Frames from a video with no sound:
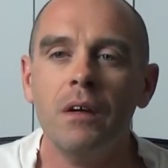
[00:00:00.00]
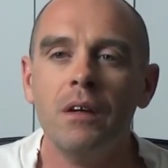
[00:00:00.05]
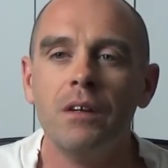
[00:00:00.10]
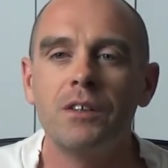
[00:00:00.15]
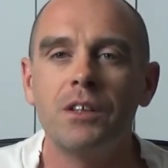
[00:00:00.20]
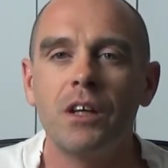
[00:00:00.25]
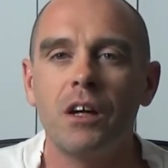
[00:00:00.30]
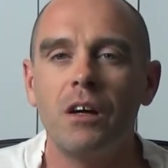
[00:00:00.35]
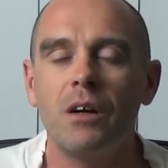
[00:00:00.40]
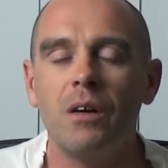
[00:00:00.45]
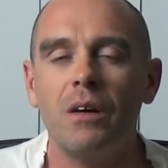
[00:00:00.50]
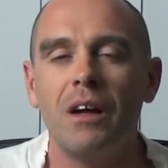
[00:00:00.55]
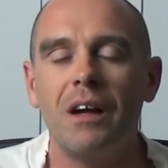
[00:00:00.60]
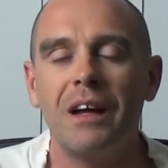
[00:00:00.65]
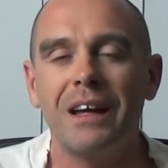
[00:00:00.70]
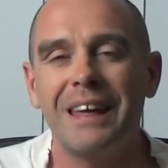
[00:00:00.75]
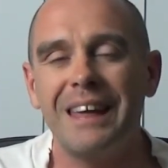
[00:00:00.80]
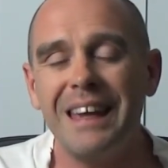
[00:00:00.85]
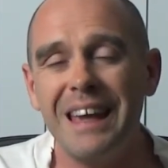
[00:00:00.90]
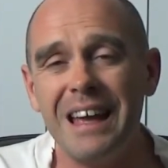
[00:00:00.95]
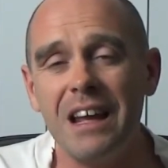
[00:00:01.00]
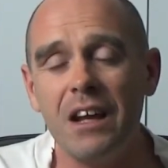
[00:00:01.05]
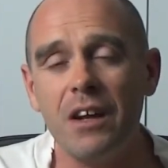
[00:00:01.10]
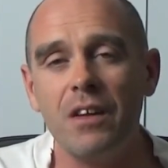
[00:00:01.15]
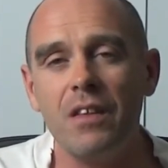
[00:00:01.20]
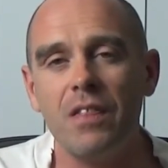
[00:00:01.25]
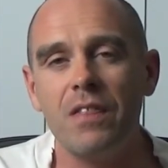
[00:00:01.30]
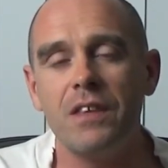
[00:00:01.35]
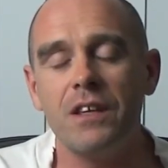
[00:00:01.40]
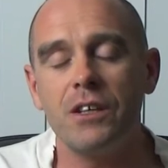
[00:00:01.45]
So
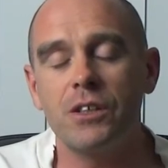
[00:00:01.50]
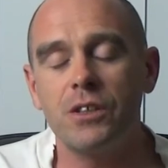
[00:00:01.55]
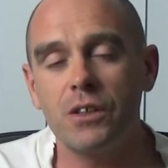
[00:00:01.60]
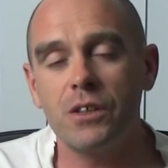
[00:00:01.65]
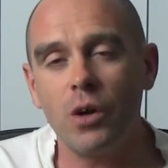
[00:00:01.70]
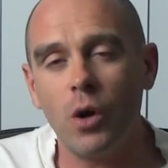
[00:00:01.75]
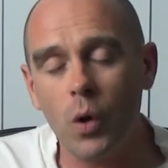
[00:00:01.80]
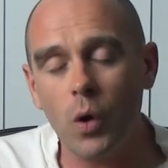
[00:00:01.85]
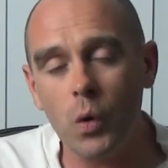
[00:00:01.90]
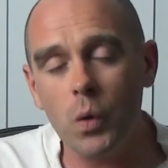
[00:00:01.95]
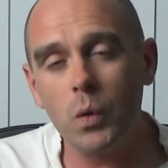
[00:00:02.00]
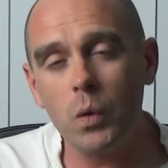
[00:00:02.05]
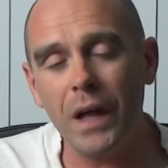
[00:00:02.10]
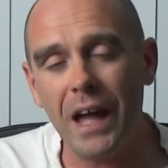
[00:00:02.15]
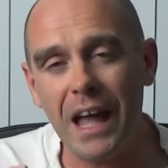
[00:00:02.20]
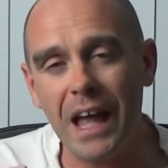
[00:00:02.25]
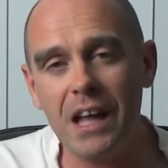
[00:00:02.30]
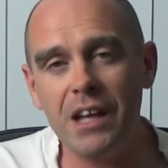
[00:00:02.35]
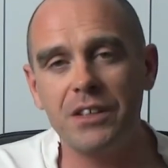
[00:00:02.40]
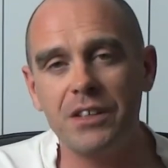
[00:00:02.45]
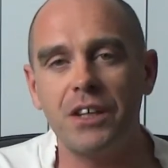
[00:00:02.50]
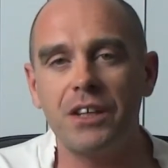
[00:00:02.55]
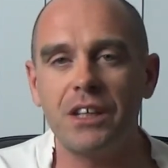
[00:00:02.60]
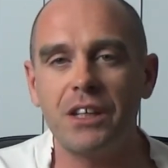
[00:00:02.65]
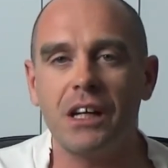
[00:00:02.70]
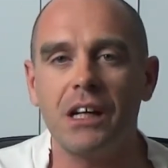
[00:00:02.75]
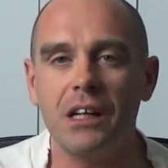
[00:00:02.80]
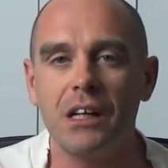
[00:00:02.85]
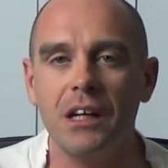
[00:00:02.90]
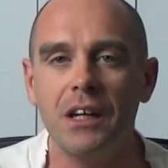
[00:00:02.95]
again, this whole
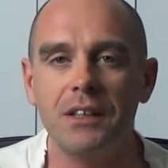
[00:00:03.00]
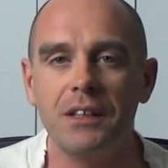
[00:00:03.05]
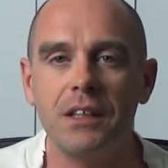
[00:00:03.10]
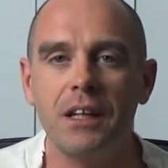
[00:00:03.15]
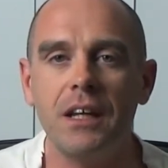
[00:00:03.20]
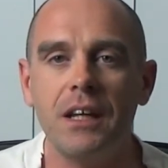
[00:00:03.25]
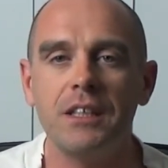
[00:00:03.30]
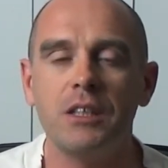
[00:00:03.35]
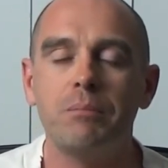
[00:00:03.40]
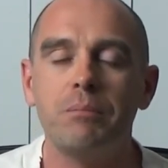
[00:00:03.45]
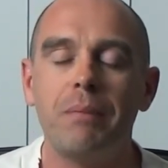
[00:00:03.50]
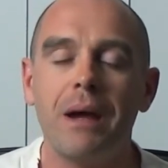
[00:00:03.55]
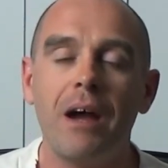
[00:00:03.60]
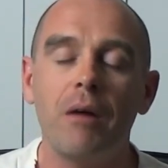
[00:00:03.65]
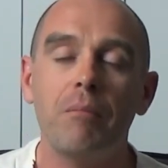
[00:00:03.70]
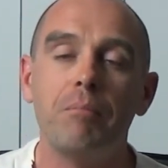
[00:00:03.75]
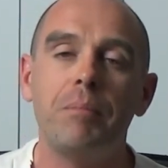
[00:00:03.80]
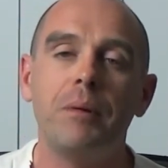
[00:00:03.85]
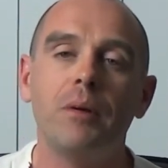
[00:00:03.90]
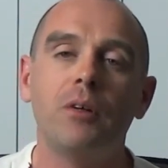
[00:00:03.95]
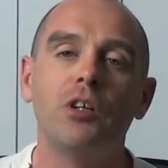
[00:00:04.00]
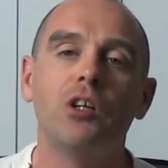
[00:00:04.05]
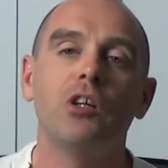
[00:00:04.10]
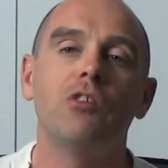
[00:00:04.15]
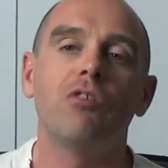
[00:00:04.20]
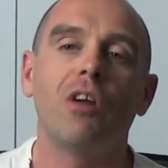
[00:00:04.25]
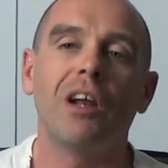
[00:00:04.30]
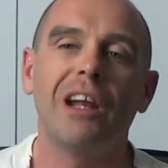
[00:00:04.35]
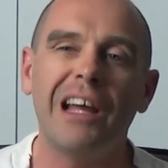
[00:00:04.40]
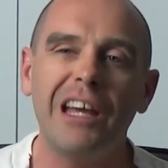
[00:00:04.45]
exercise is about building
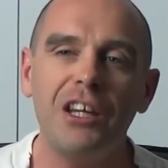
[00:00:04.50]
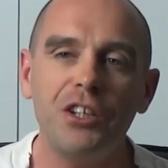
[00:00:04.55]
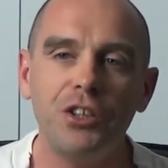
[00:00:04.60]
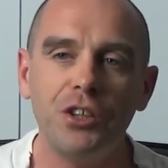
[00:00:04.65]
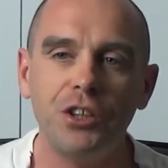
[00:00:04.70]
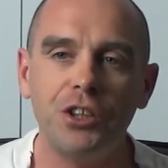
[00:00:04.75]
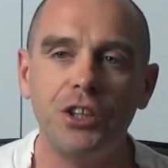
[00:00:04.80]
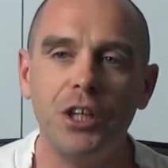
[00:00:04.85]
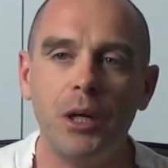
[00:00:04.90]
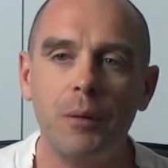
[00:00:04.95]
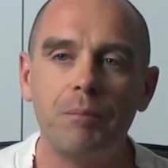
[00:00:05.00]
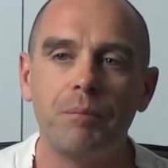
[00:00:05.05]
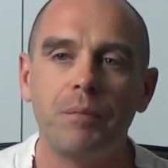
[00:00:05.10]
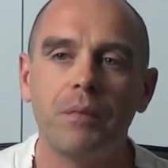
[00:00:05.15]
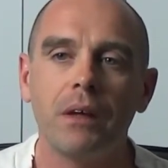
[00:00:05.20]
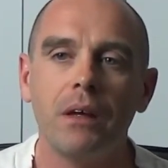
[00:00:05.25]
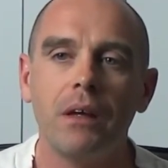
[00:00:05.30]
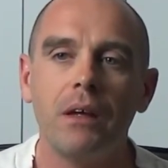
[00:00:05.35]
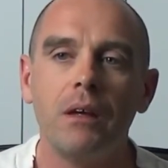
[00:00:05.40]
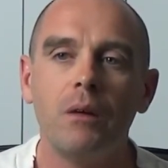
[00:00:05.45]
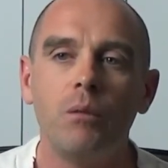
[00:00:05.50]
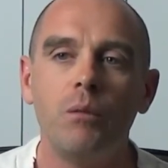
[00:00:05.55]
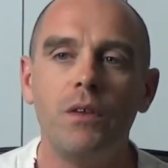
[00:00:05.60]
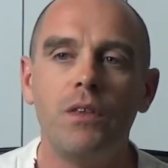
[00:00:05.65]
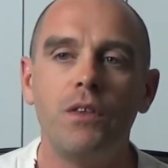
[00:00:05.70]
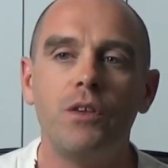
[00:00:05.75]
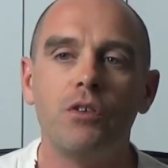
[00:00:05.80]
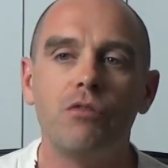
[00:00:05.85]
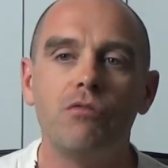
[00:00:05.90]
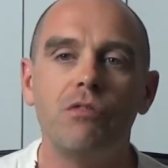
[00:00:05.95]
a relationship
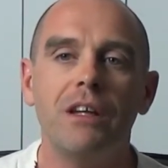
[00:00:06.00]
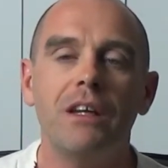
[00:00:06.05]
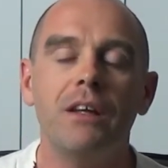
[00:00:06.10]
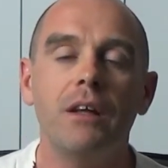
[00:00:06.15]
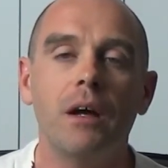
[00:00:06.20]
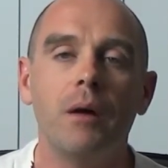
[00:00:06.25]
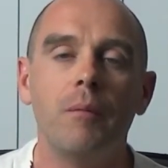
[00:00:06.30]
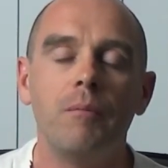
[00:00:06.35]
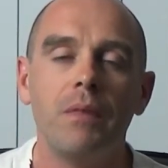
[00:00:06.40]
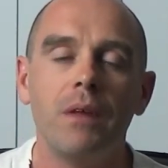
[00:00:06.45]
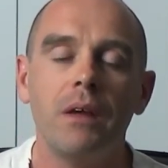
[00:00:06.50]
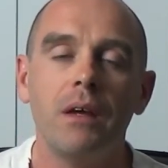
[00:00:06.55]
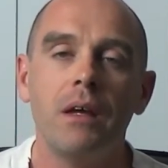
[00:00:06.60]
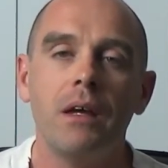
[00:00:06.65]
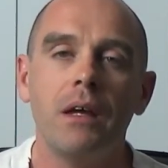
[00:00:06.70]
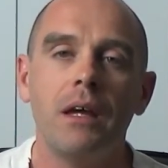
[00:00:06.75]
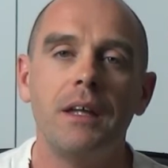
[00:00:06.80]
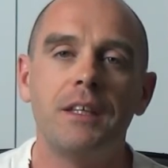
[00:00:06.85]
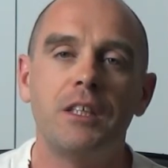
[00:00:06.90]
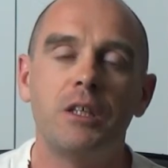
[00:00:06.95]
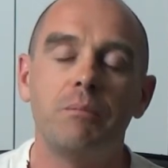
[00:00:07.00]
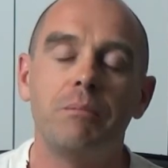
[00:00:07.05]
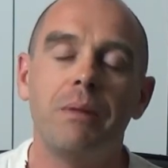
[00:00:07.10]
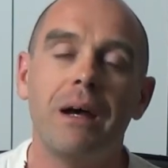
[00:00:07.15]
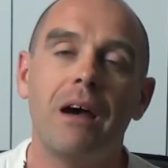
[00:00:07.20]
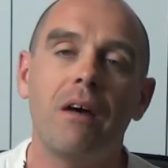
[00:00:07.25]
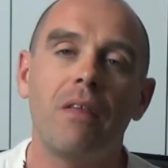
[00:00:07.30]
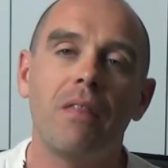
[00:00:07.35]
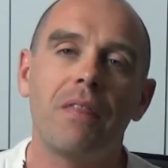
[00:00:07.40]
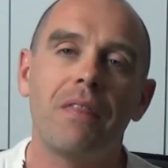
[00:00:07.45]
with your reader. It's
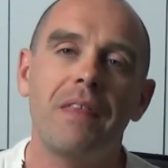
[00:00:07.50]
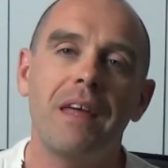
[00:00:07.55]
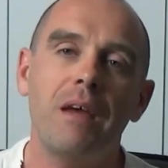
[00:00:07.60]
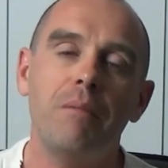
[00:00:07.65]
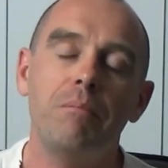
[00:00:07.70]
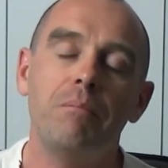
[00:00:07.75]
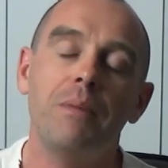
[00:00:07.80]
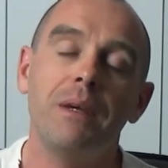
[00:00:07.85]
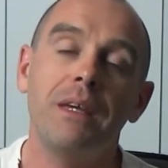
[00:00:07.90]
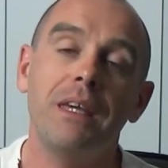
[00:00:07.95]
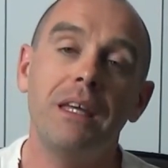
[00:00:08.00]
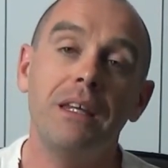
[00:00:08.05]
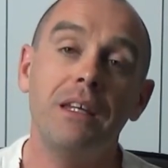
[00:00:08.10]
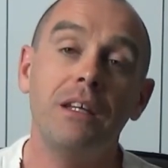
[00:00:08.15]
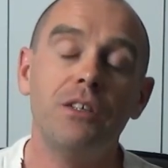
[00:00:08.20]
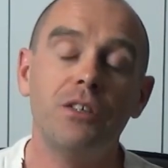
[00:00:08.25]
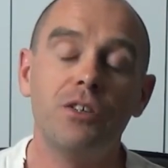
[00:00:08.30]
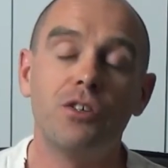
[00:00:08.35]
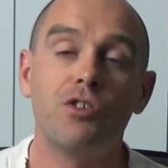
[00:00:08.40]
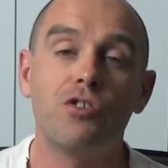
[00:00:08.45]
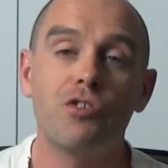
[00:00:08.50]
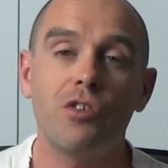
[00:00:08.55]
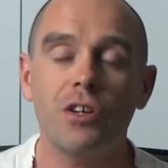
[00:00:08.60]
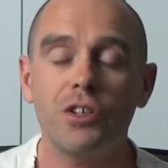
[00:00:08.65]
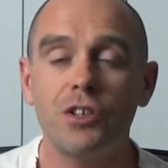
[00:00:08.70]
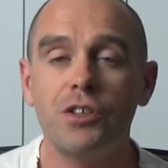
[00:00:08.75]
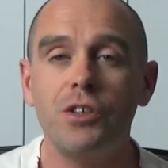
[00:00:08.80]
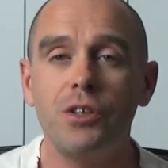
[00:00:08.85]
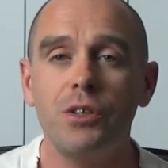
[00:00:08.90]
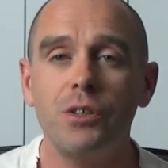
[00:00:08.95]
about them beginning to
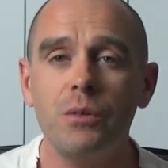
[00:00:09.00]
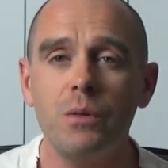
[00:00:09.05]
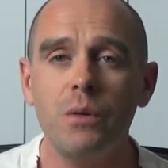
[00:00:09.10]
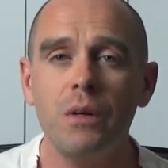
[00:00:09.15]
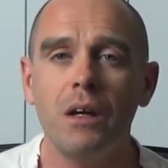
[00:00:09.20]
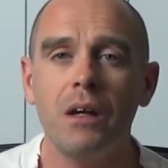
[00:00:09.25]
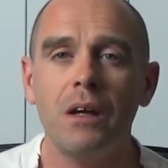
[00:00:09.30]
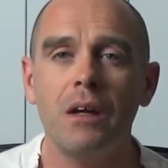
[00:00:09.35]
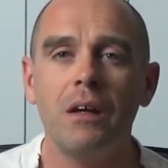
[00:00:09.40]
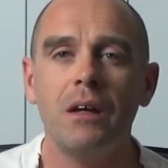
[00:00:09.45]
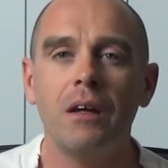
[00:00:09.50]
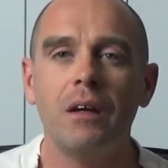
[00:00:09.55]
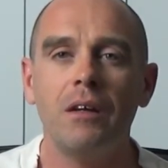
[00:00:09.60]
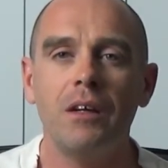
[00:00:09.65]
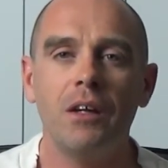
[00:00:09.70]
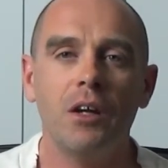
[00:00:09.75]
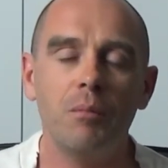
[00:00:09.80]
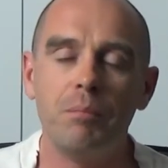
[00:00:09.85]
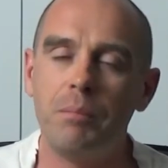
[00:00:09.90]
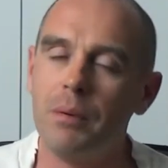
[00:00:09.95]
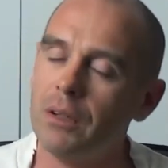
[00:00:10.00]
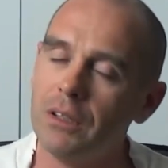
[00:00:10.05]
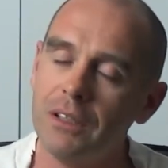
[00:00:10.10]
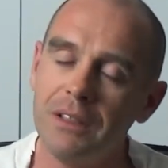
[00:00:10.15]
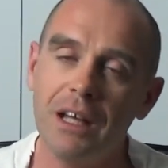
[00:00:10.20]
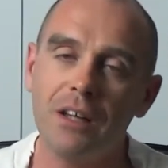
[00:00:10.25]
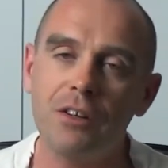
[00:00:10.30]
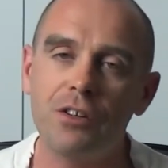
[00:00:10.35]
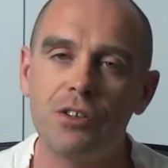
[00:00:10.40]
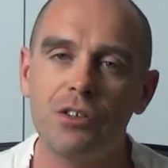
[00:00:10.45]
trust you, building
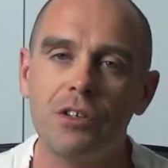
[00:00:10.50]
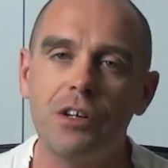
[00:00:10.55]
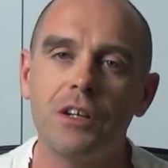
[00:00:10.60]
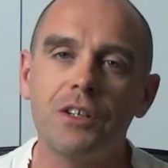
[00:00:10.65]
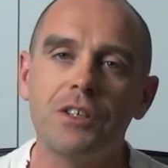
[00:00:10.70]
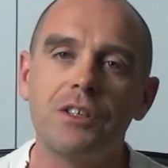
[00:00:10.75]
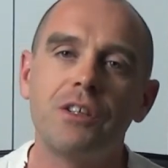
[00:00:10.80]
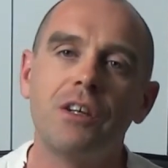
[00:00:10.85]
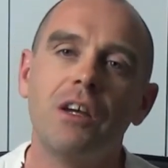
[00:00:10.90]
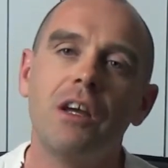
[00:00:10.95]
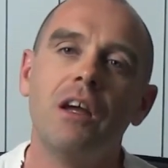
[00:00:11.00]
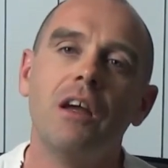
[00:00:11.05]
that trust,